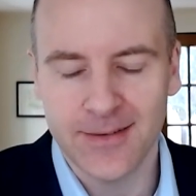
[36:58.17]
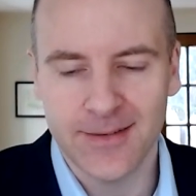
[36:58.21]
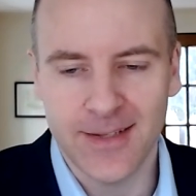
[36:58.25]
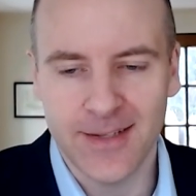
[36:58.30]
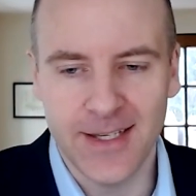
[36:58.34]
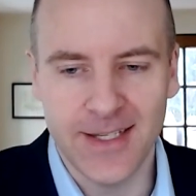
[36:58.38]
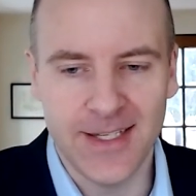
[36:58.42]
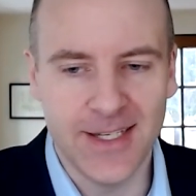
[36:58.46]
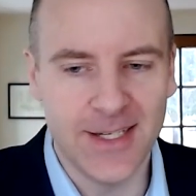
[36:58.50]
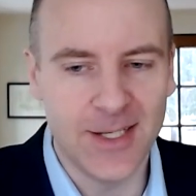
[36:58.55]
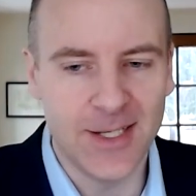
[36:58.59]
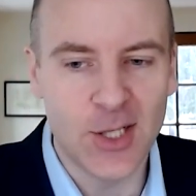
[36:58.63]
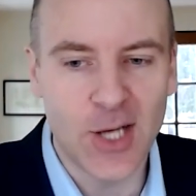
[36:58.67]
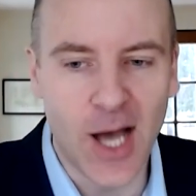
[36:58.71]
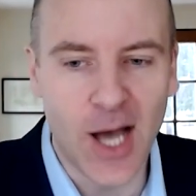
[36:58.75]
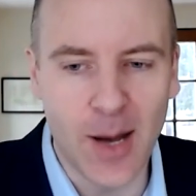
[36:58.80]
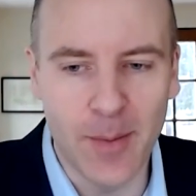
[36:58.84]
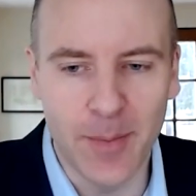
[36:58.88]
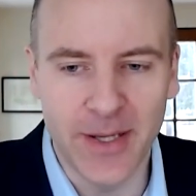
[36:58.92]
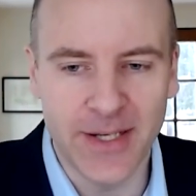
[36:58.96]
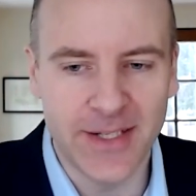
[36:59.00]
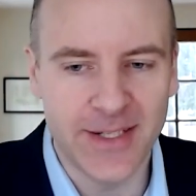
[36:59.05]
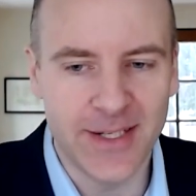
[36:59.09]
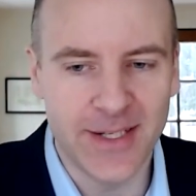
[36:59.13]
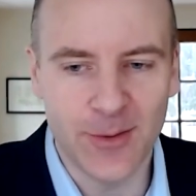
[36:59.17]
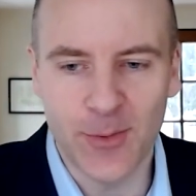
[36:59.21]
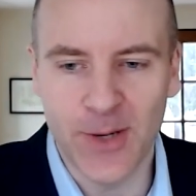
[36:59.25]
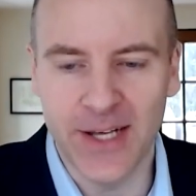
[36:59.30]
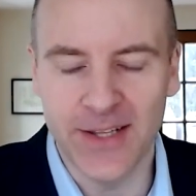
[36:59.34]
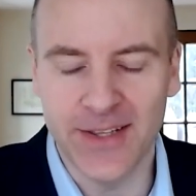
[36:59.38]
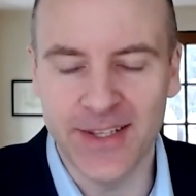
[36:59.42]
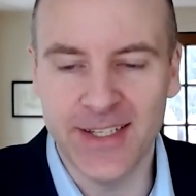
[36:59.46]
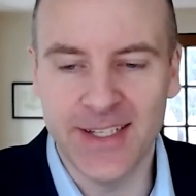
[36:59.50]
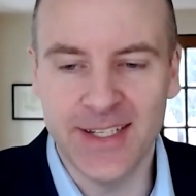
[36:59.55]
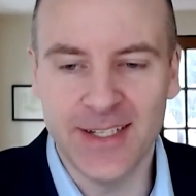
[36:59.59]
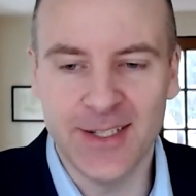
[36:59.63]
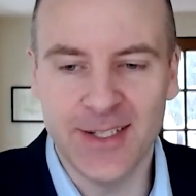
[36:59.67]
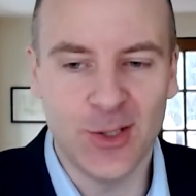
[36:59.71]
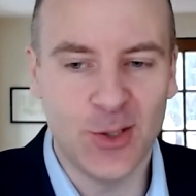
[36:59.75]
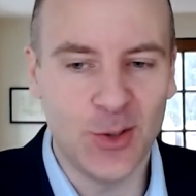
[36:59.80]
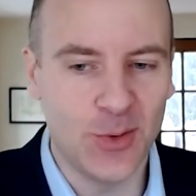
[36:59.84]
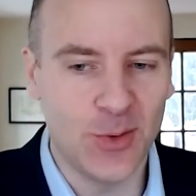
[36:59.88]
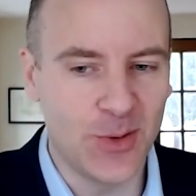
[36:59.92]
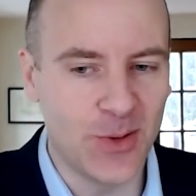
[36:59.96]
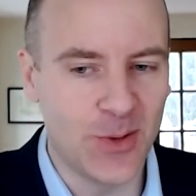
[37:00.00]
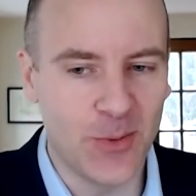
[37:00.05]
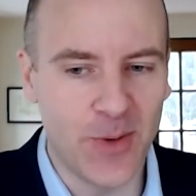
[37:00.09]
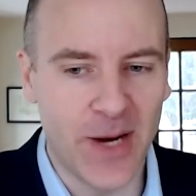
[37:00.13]
They didn't comment it well. They didn't do
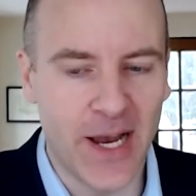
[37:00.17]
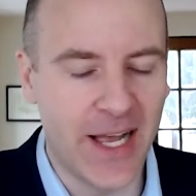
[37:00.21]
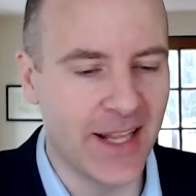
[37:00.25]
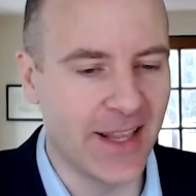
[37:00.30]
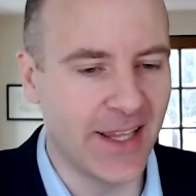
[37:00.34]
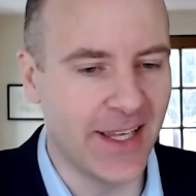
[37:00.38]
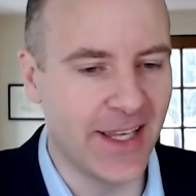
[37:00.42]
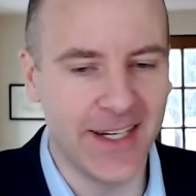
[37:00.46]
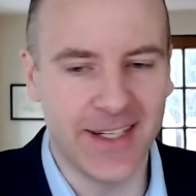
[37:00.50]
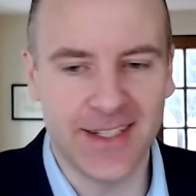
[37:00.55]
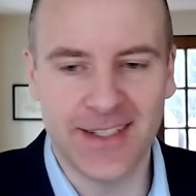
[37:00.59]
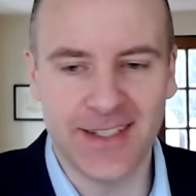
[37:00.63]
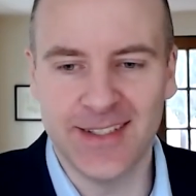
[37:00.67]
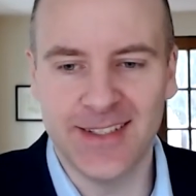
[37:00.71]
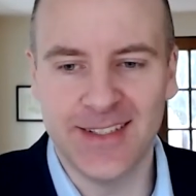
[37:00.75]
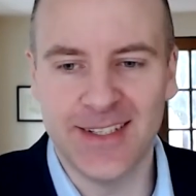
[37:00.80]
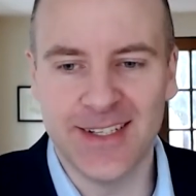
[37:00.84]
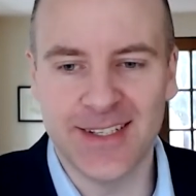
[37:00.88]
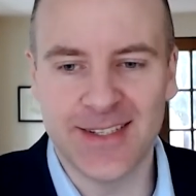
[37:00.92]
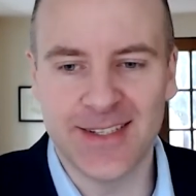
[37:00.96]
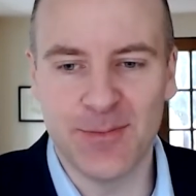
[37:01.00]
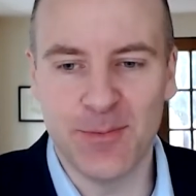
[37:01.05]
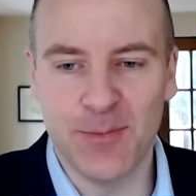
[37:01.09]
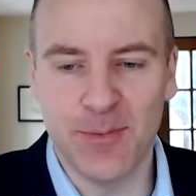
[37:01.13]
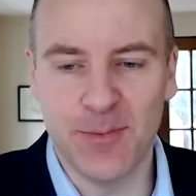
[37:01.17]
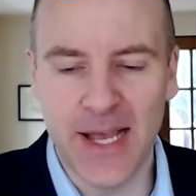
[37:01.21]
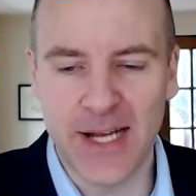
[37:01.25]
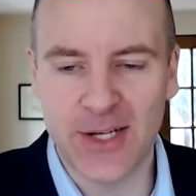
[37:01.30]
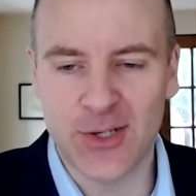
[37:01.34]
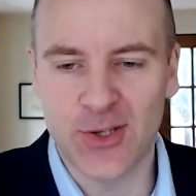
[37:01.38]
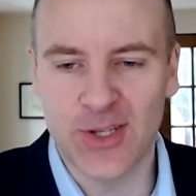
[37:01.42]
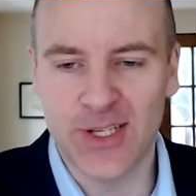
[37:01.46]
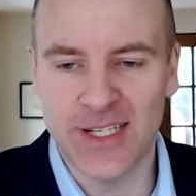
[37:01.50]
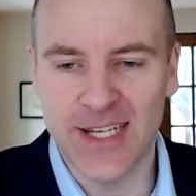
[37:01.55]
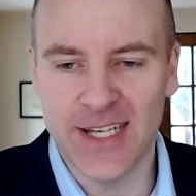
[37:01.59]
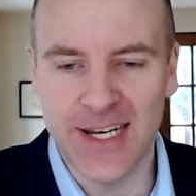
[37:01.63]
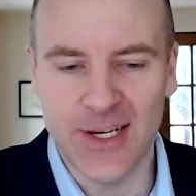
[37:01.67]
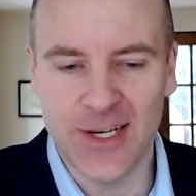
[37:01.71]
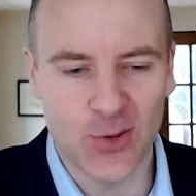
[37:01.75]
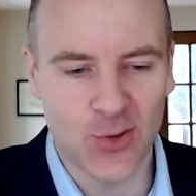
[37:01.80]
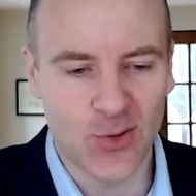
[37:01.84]
it the way I liked. It doesn't match the data